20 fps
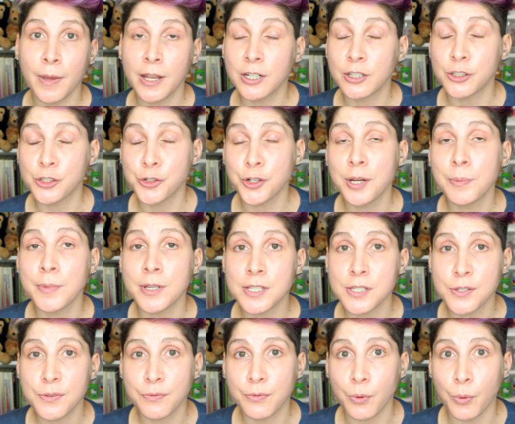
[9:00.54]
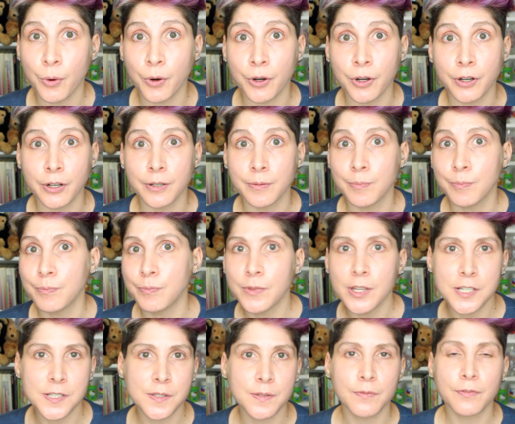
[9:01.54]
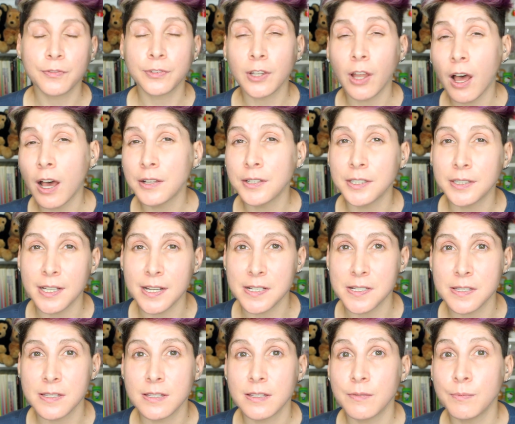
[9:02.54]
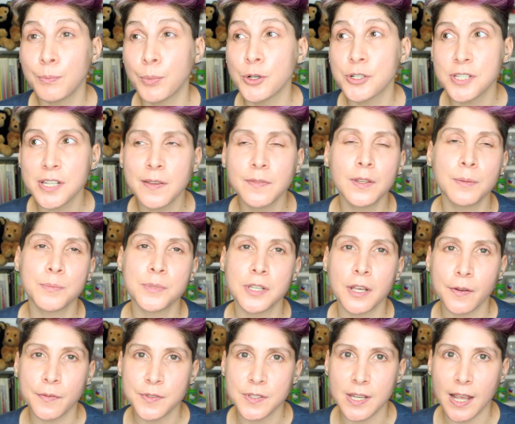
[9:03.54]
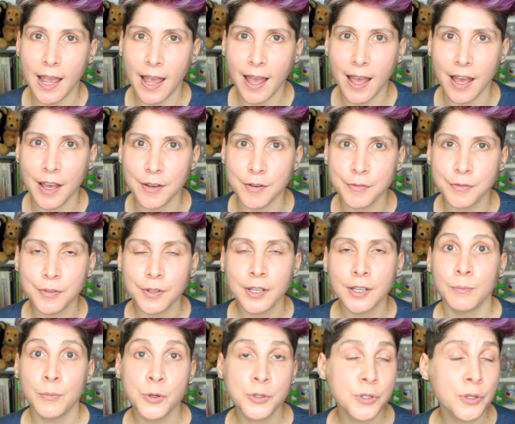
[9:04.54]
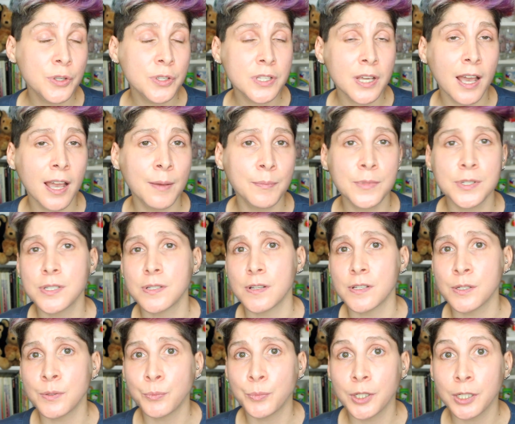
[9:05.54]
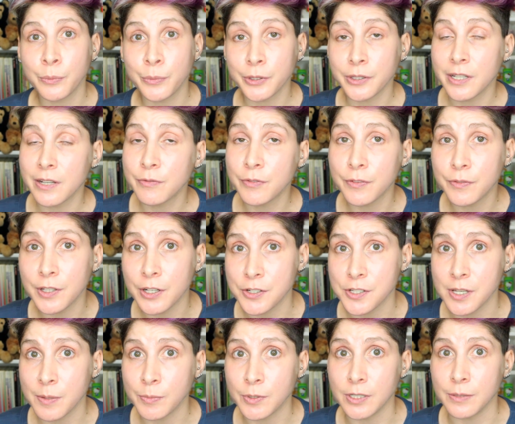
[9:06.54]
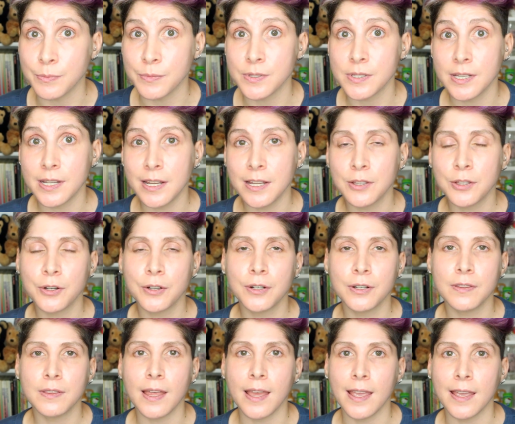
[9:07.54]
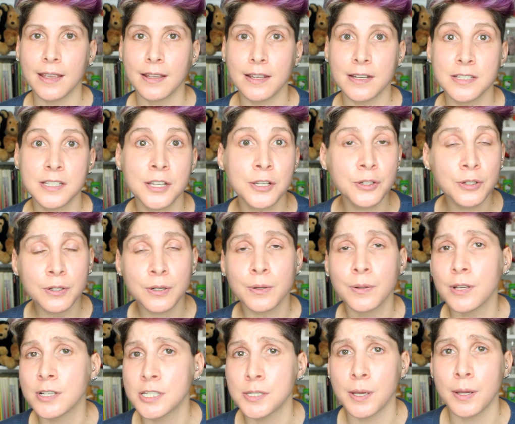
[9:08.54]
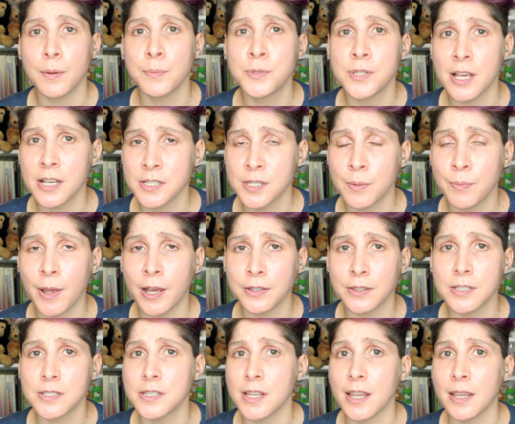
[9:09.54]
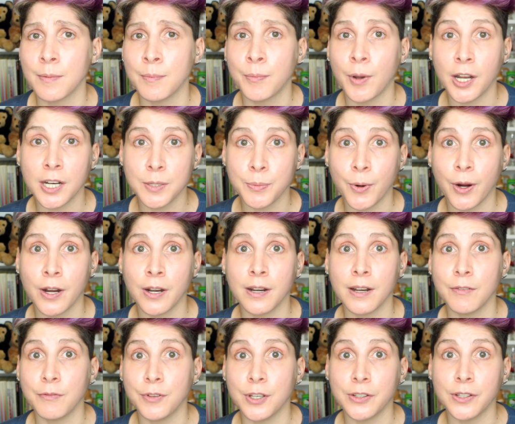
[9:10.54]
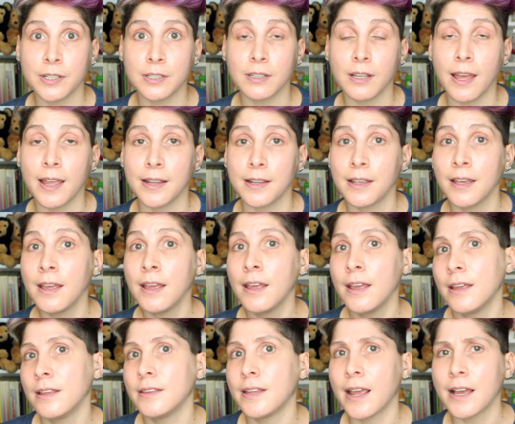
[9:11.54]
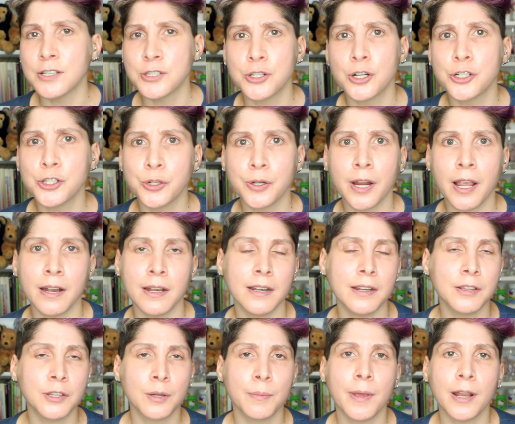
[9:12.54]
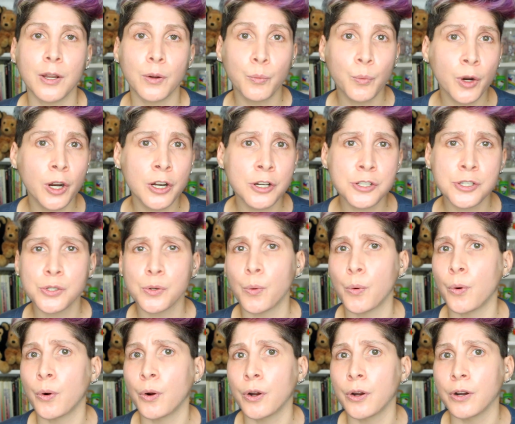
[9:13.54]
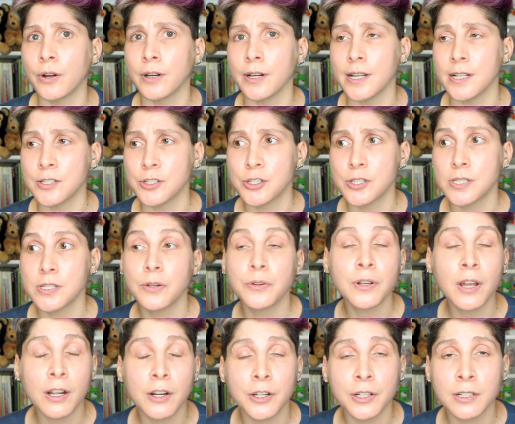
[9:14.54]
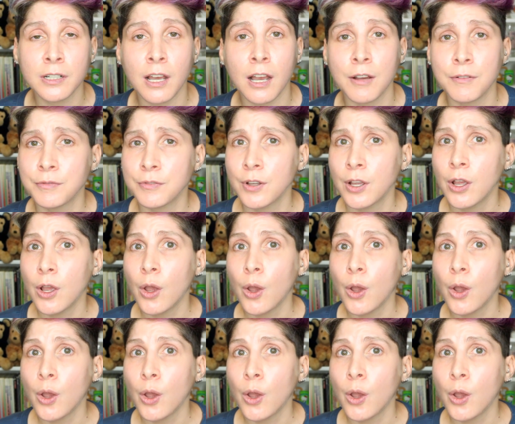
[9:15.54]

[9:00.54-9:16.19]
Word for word: medical treatments for this flaw that they perceive themselves to have, most of the time this doesn't bring relief of their symptoms. Either they continue to obsess about the same body part, feeling like they had surgery and it either made it worse or it's still not good enough,